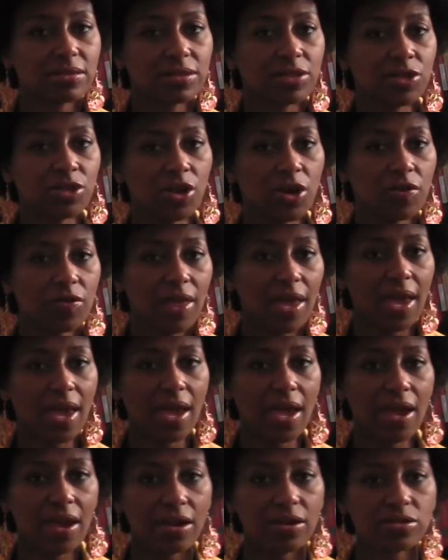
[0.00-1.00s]
you know, the
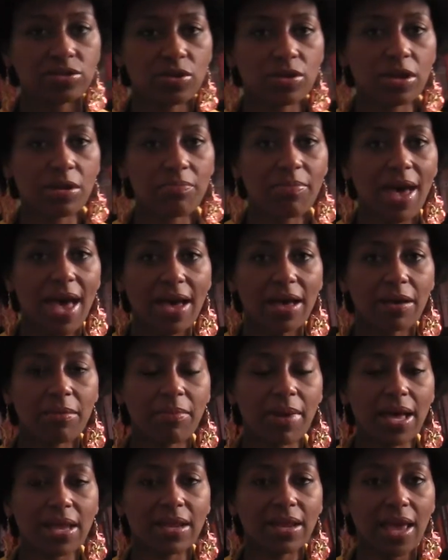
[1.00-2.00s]
hairs on the back of
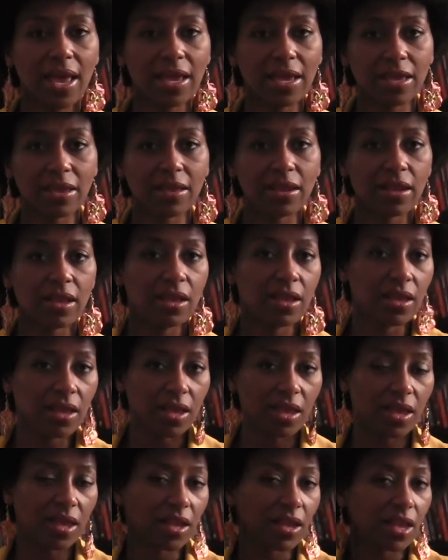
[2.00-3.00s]
my neck and
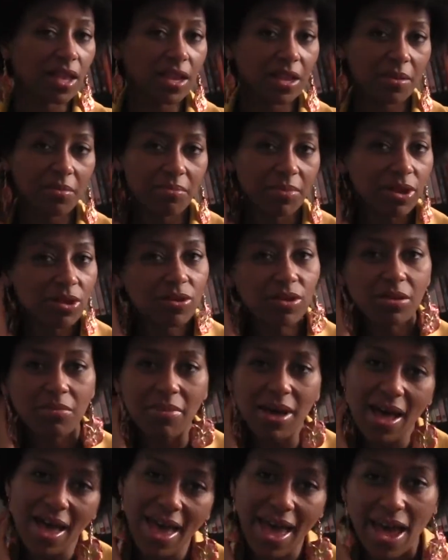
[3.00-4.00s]
in the middle of
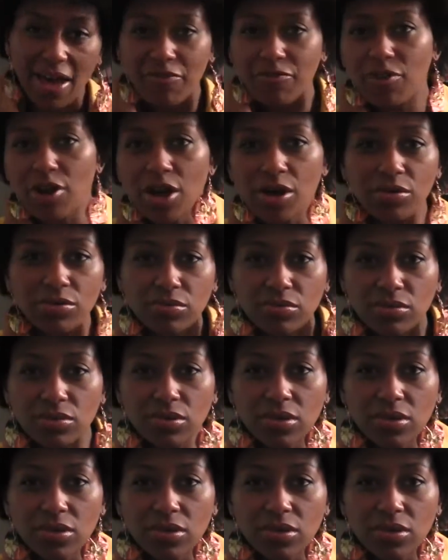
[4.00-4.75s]
my afro